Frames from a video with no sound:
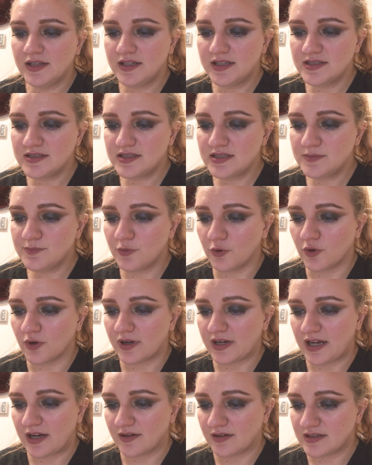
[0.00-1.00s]
This is
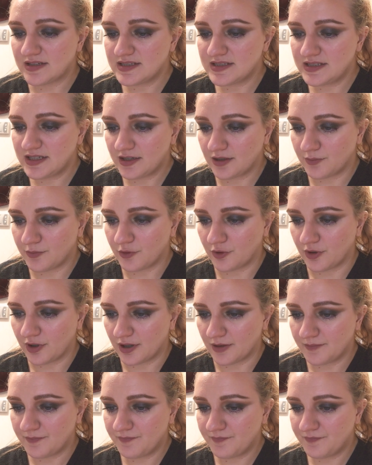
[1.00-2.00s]
borne out in
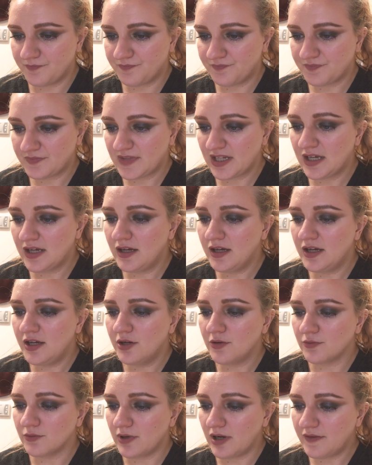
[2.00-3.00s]
Singapore.
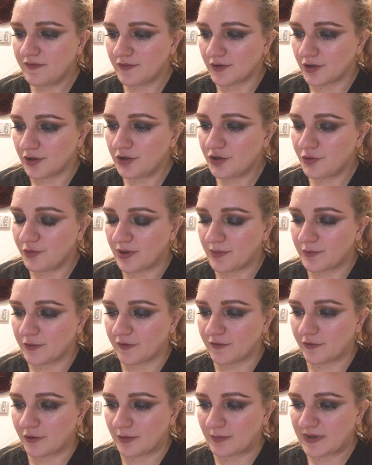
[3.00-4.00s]
Ruffer, who had
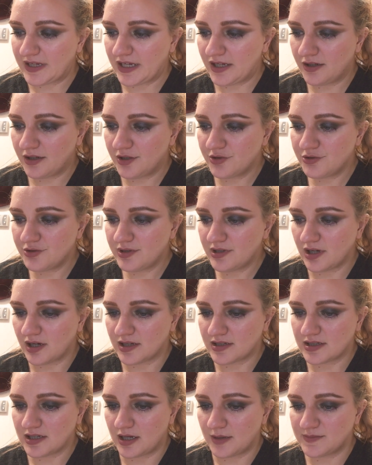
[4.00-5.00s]
performed 800
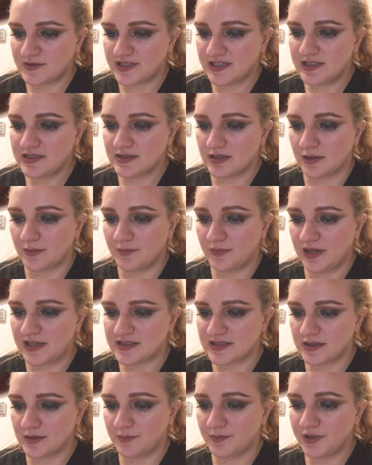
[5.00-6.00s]
autopsies on
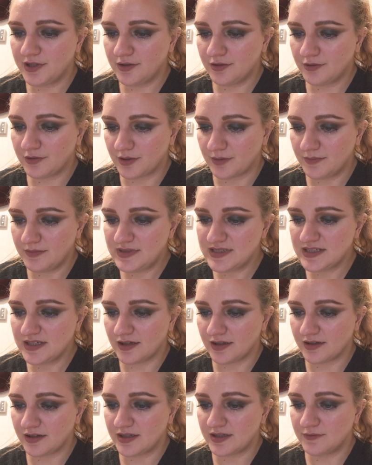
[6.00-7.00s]
Muslim pilgrims
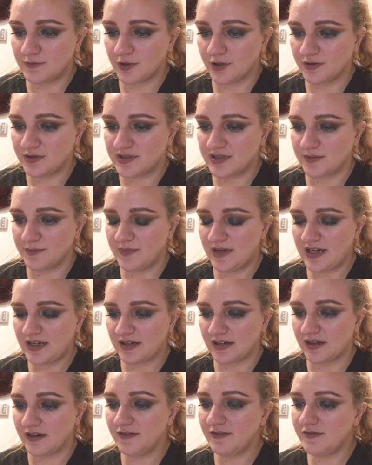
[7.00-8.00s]
on the road to
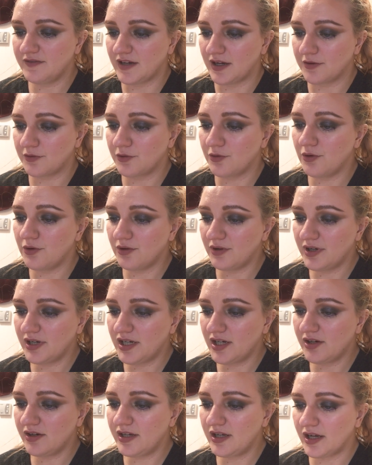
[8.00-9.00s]
Mecca, found
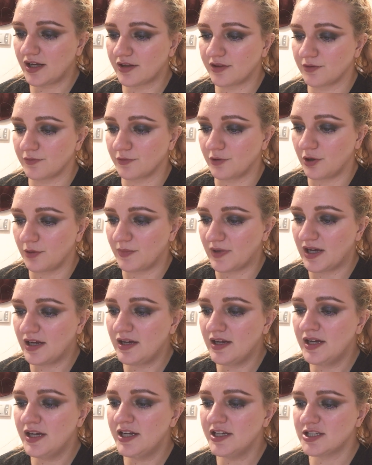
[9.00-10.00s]
coronary atheroma
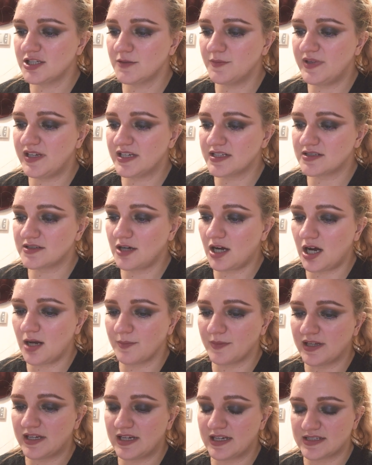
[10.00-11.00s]
to be as
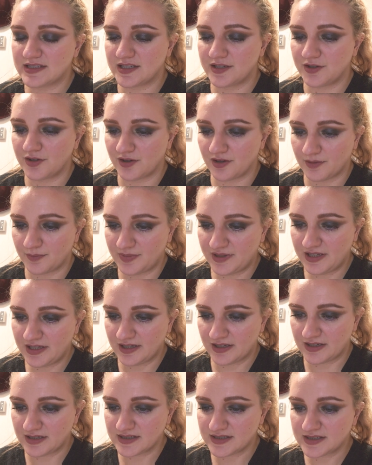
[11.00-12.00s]
common as in
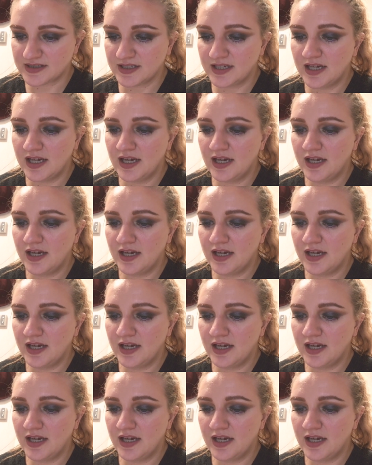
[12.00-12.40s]
Europeans.